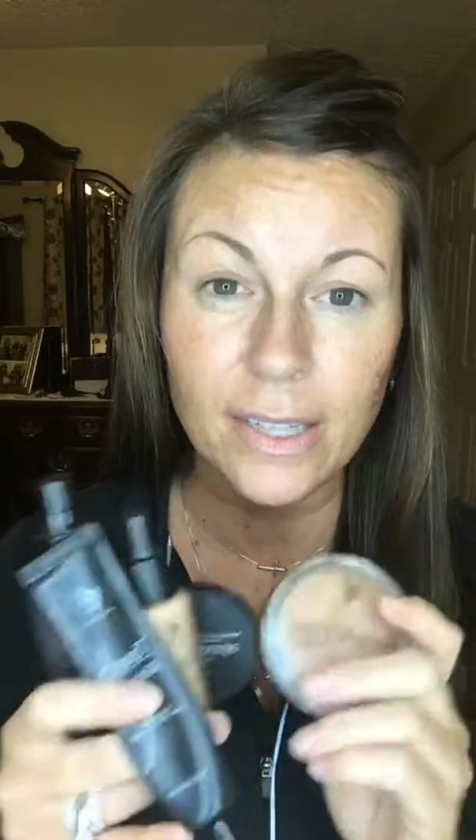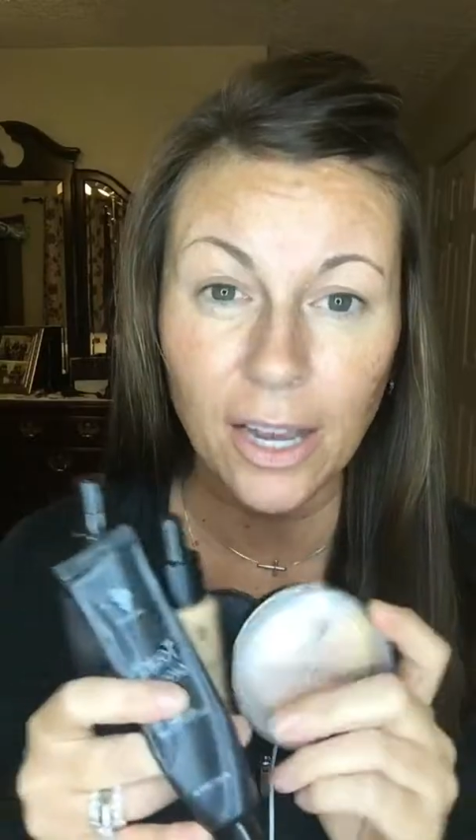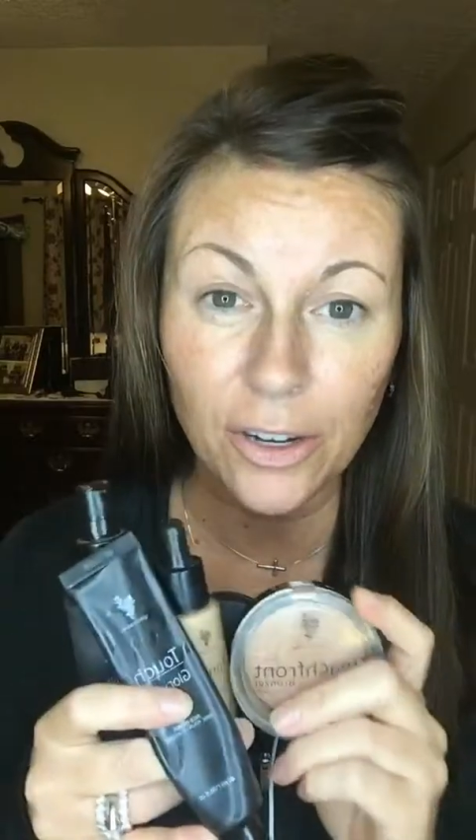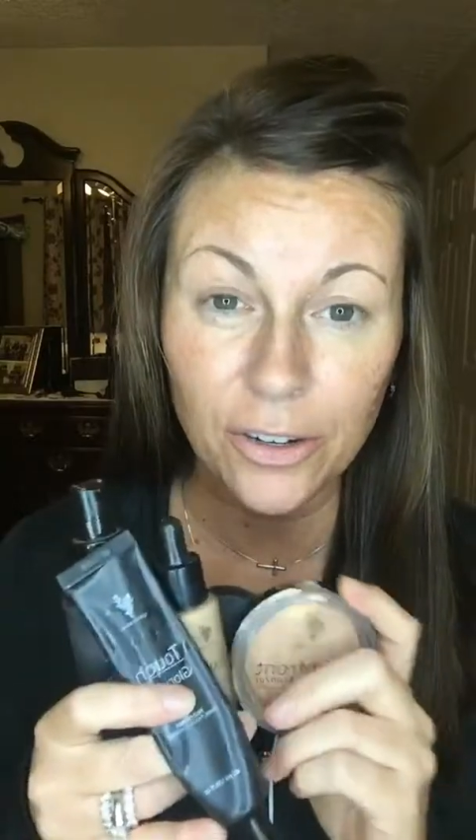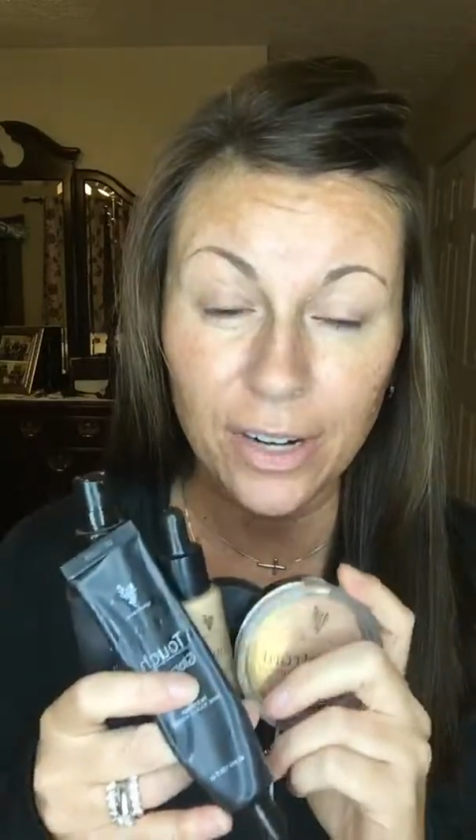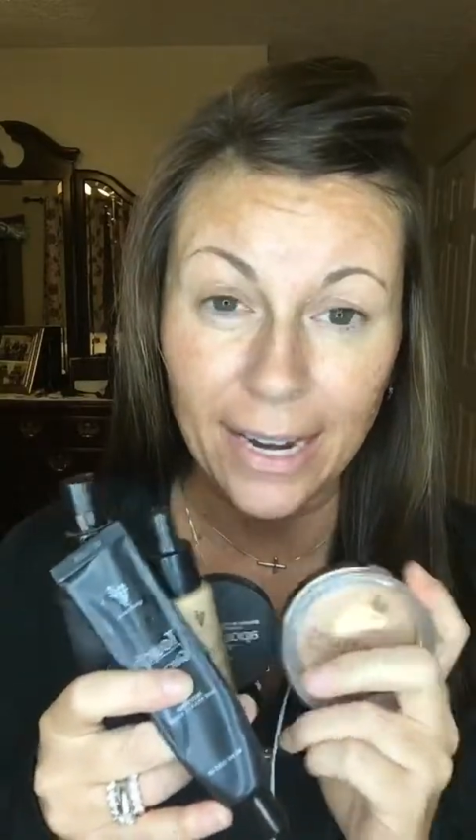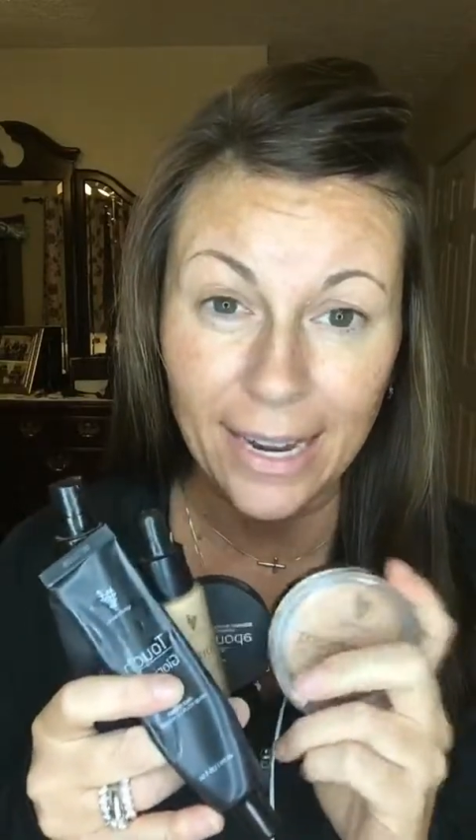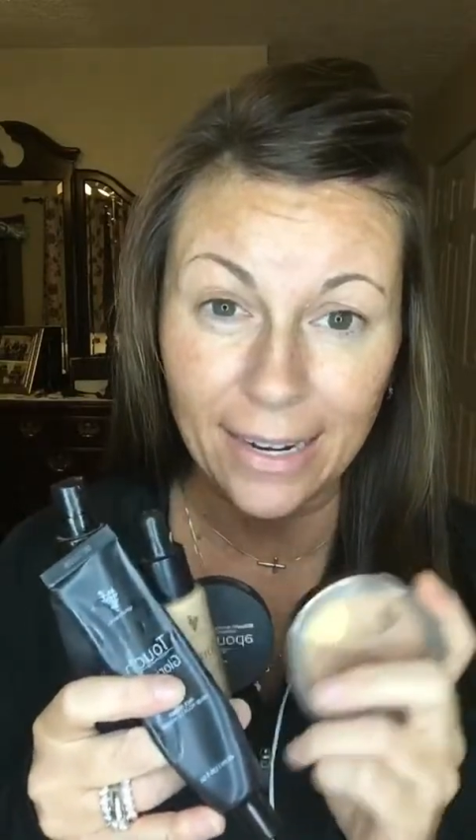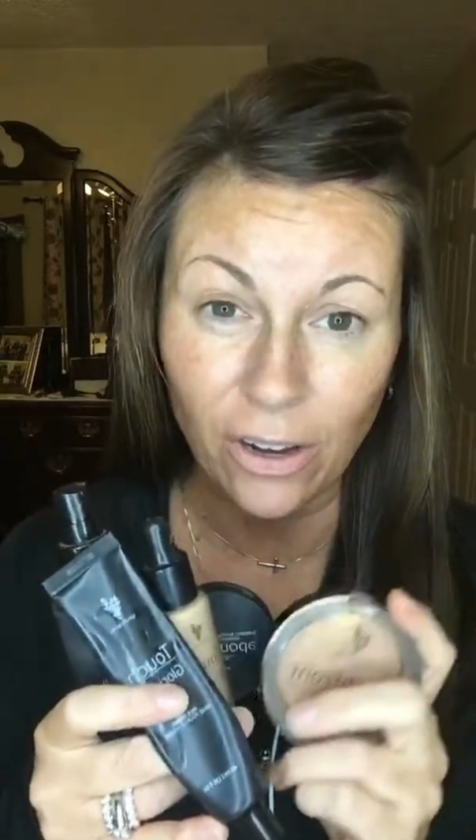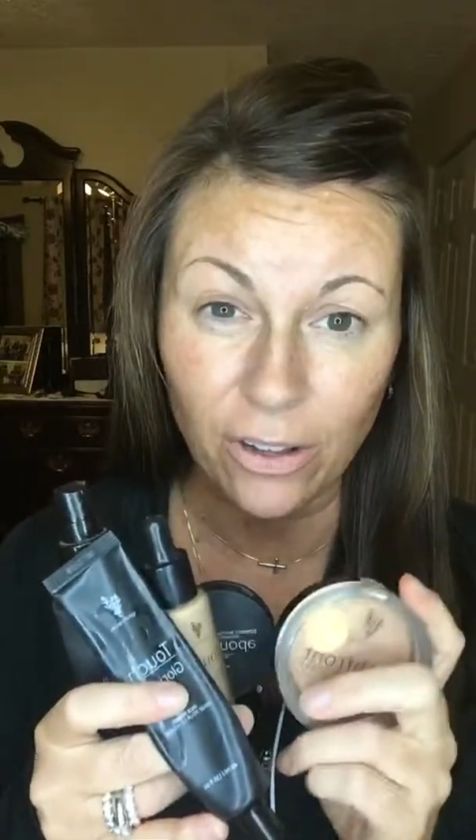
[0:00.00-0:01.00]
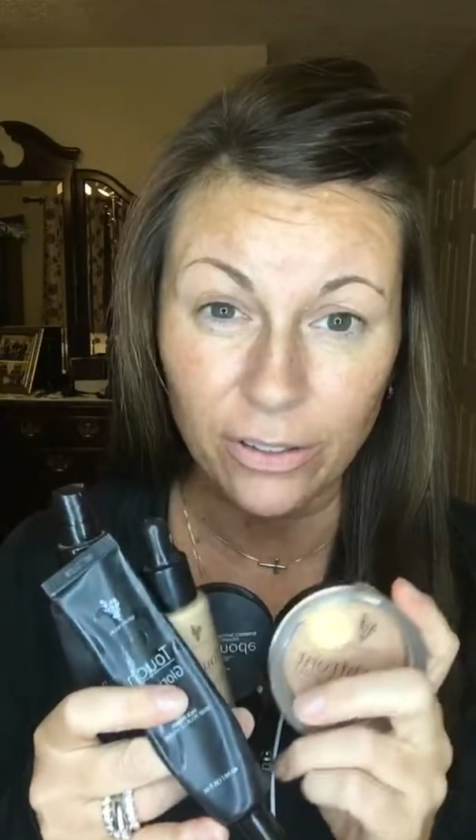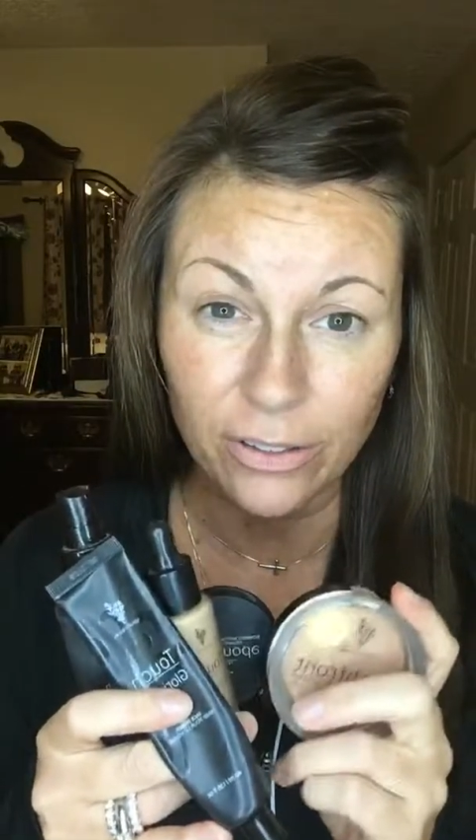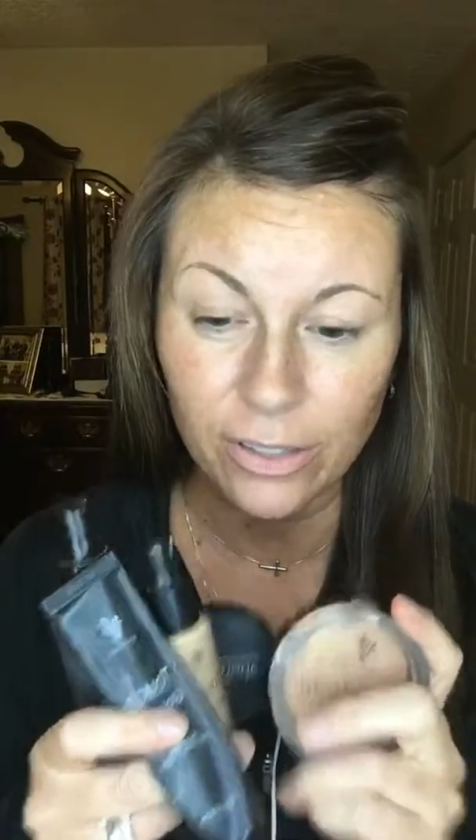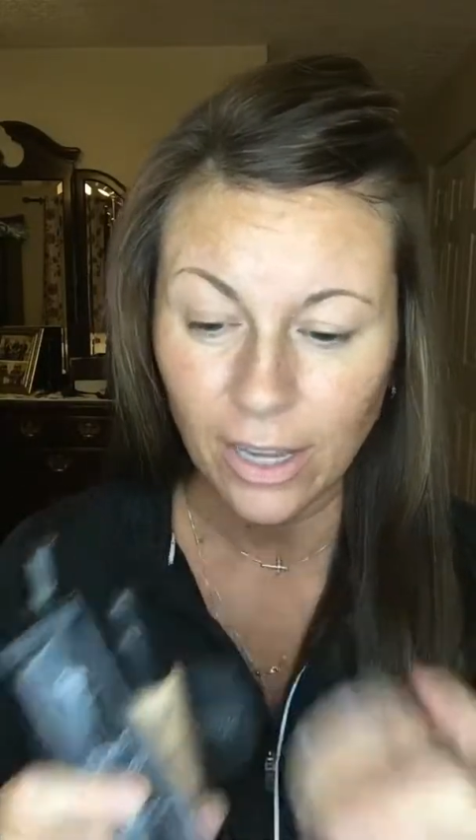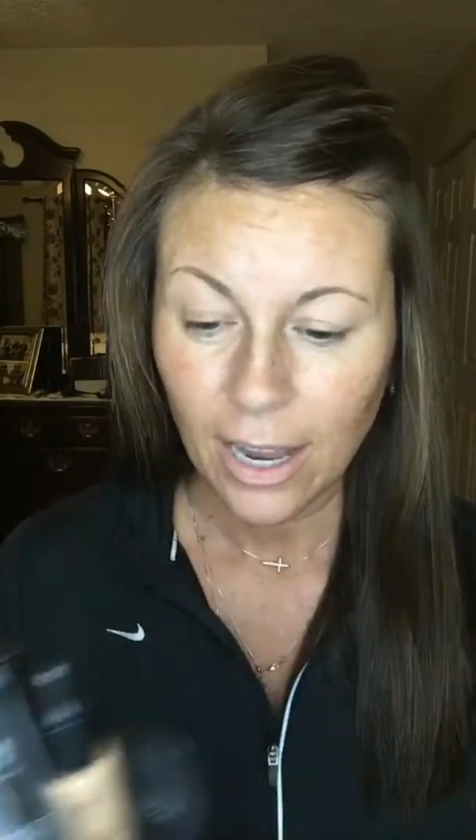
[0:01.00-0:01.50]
$188.